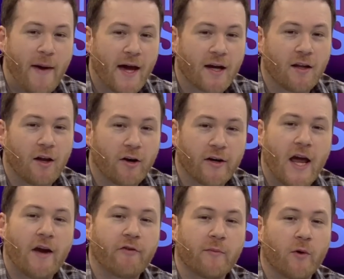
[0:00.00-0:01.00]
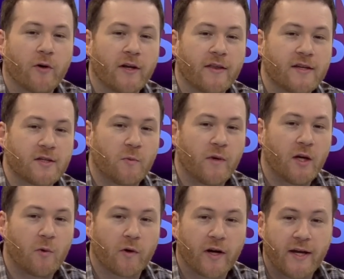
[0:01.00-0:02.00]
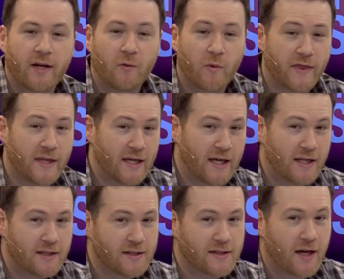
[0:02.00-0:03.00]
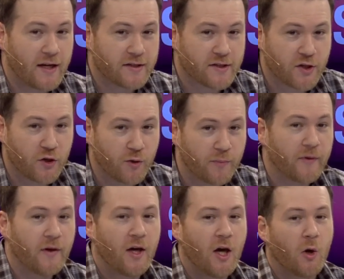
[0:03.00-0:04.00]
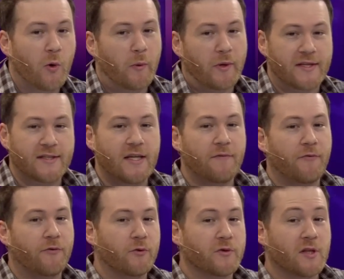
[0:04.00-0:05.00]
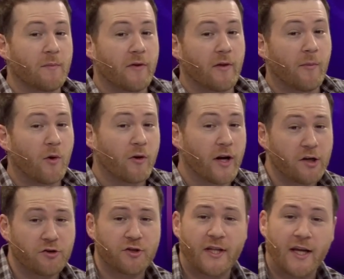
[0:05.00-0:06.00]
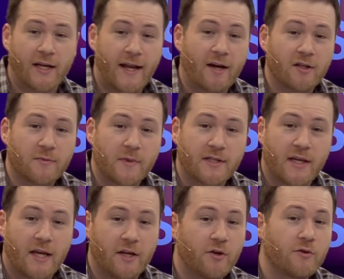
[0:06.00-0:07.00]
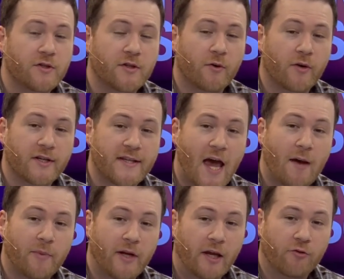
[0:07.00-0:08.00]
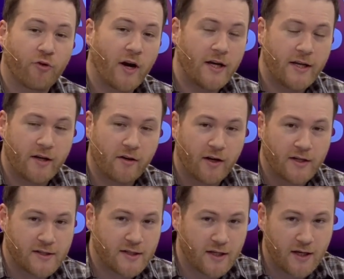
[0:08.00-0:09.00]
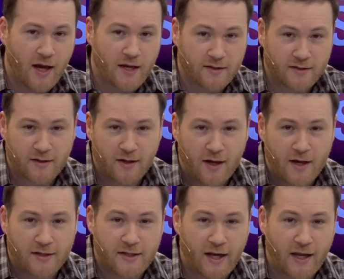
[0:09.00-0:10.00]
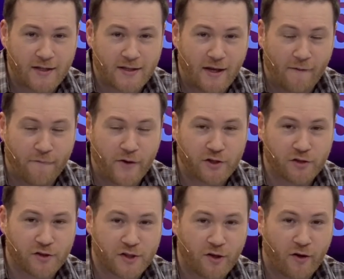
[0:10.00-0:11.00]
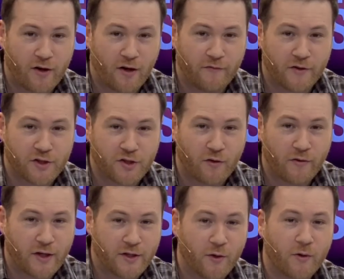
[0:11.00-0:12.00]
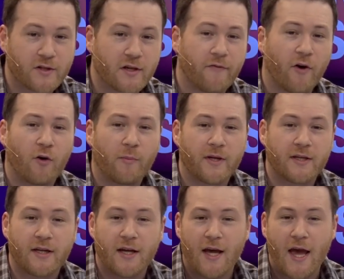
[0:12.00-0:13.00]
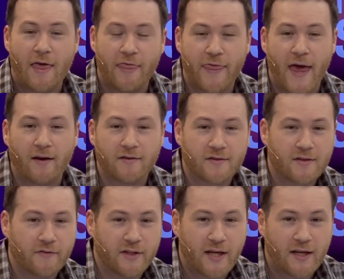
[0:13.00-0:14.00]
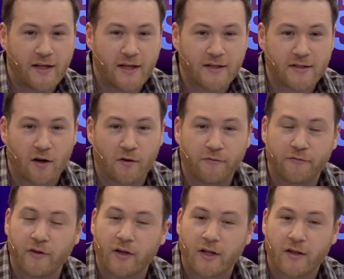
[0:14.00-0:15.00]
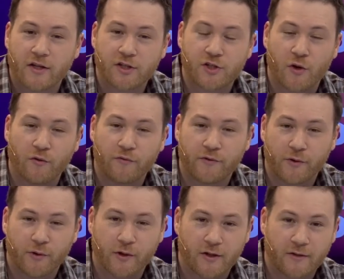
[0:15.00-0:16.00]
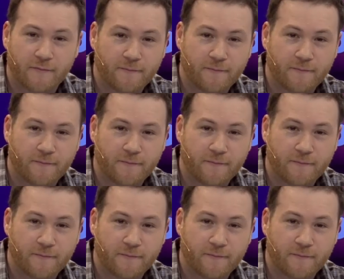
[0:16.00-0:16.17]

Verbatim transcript: Bakalar, and every morning this week we're here with the Inside Scoop, where we sift through some of the more interesting announcements and news stories happening right here at CES. Today is the official start of the show. The doors have opened, and thousands of attendees are flooding the show floor.